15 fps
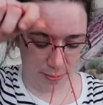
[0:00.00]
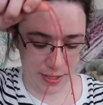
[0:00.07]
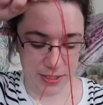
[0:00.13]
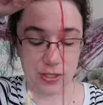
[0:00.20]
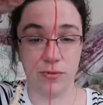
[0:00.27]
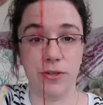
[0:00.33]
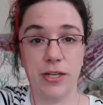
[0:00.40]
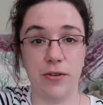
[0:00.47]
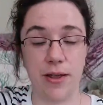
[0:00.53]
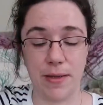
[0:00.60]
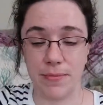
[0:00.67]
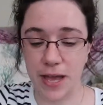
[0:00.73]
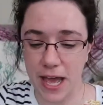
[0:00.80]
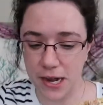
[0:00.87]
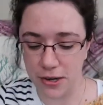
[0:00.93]
It's a really
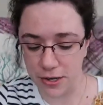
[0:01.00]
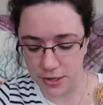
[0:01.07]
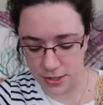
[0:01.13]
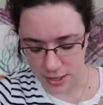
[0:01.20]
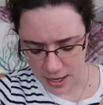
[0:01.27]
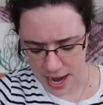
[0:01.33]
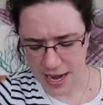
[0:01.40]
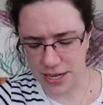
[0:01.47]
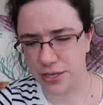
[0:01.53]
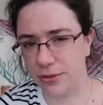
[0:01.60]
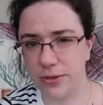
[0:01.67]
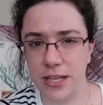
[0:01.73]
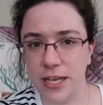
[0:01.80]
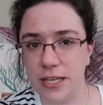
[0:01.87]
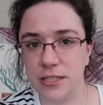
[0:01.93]
great pattern. I
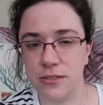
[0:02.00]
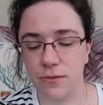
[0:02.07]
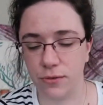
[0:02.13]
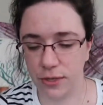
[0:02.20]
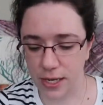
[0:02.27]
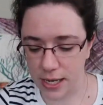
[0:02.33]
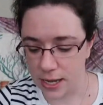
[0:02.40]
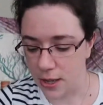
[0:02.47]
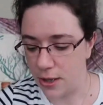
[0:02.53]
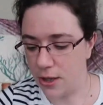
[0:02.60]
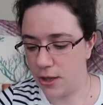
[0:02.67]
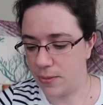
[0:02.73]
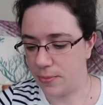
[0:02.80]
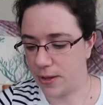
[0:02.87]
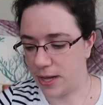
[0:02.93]
don't think it's free,
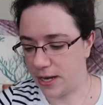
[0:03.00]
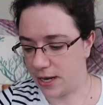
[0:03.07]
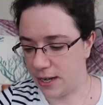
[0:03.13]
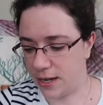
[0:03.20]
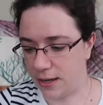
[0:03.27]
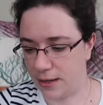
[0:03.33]
but